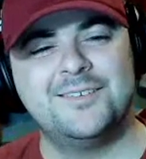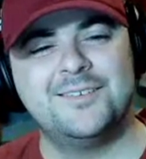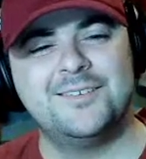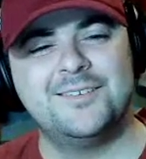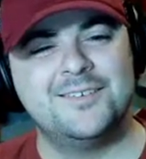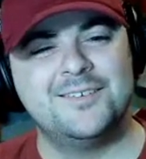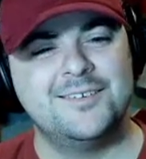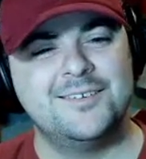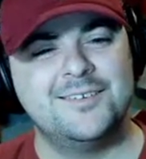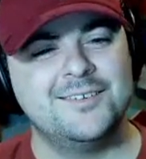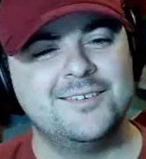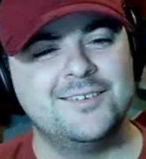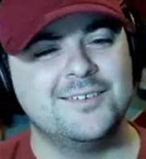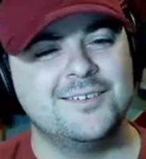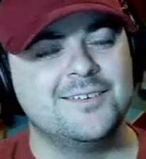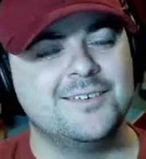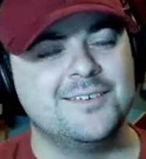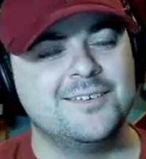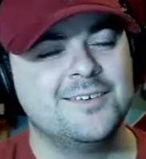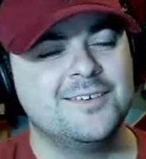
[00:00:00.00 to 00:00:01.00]

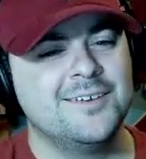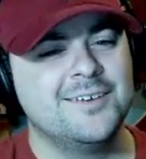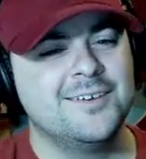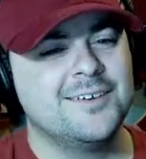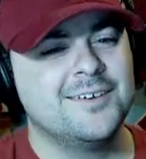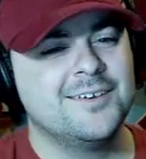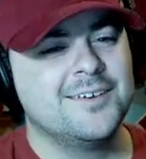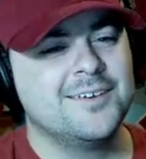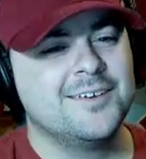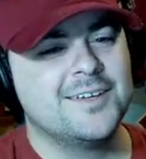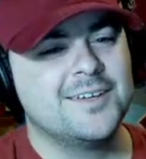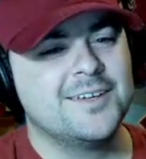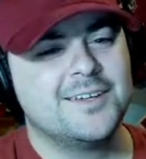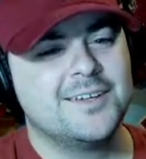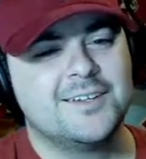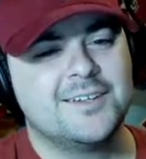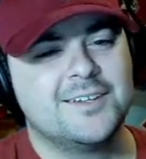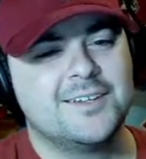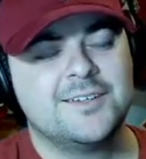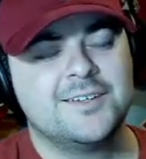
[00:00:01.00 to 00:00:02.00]

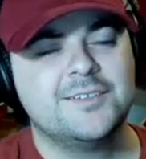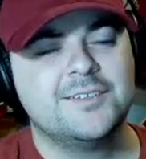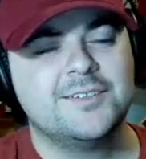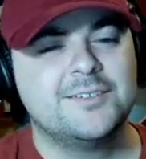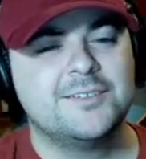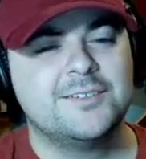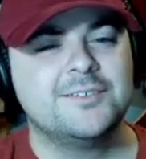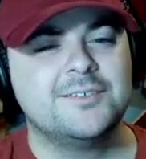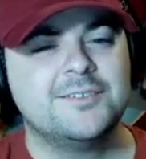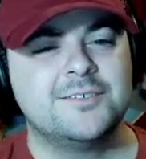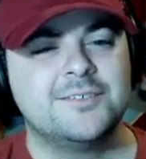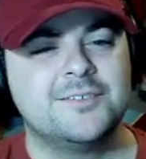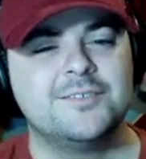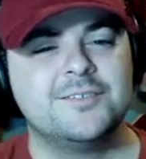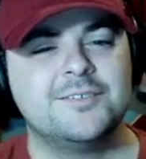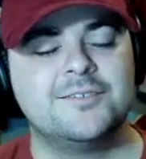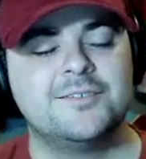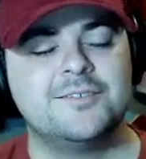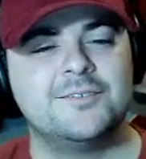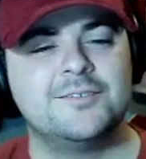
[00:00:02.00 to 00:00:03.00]

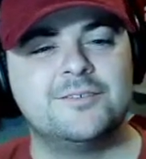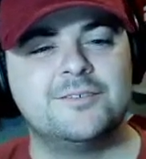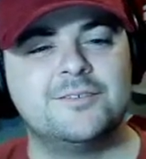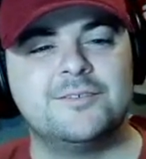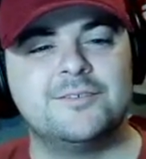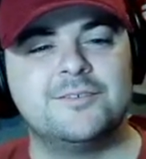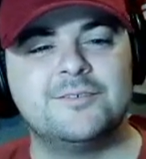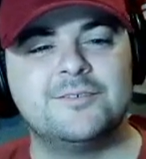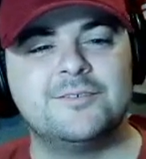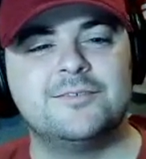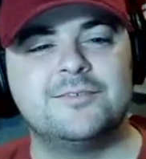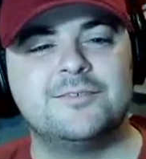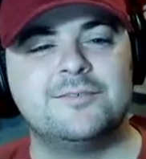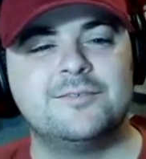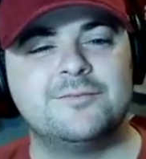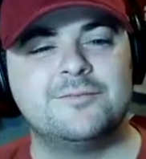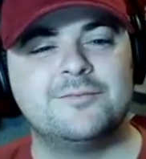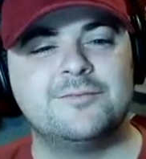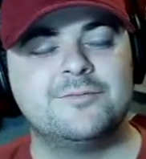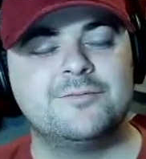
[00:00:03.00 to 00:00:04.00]

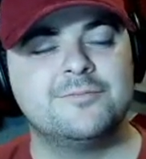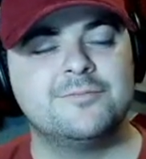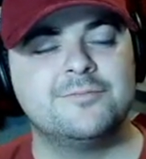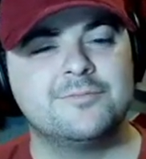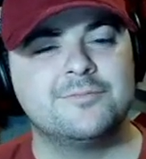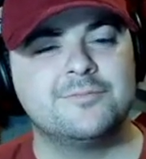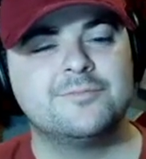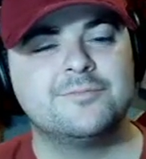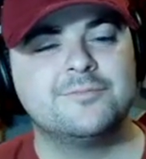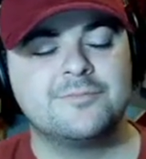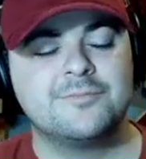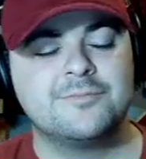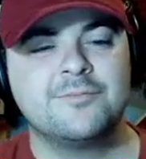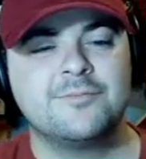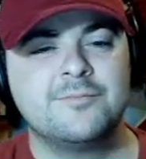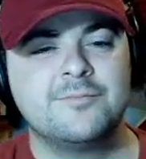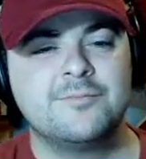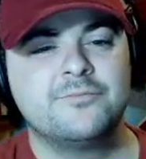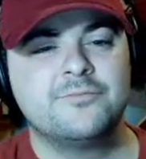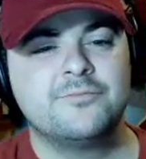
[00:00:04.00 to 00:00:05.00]

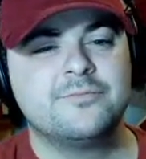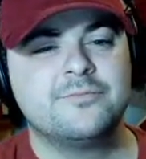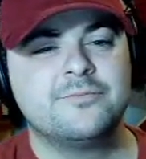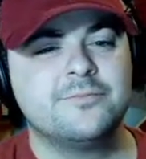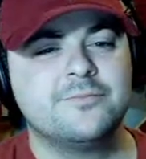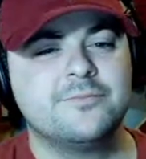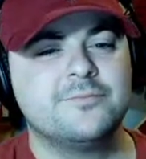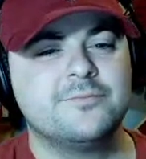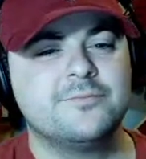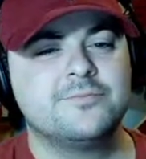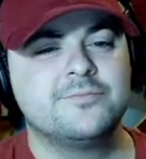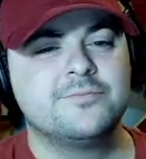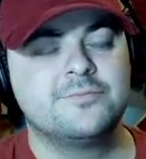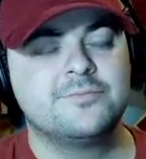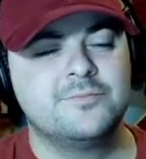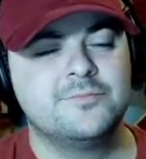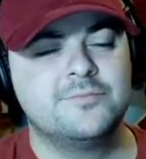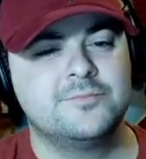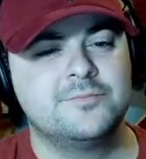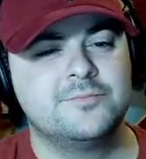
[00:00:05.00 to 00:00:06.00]

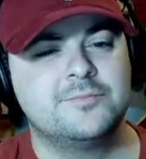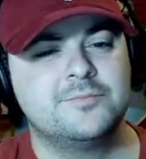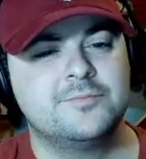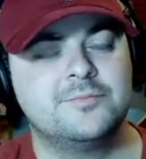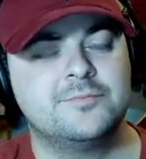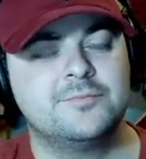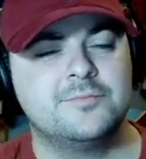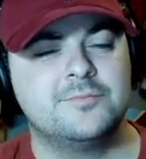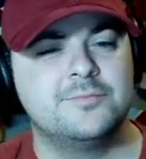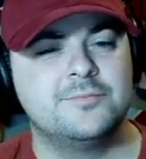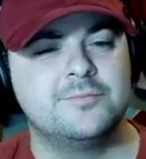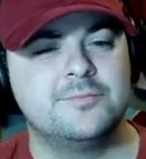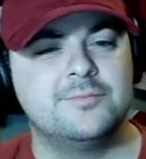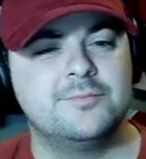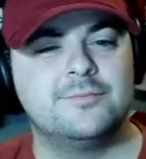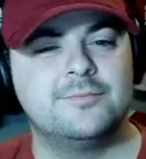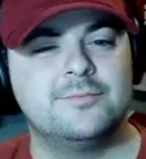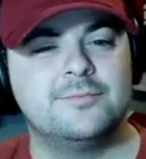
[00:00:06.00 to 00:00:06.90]
[no speech]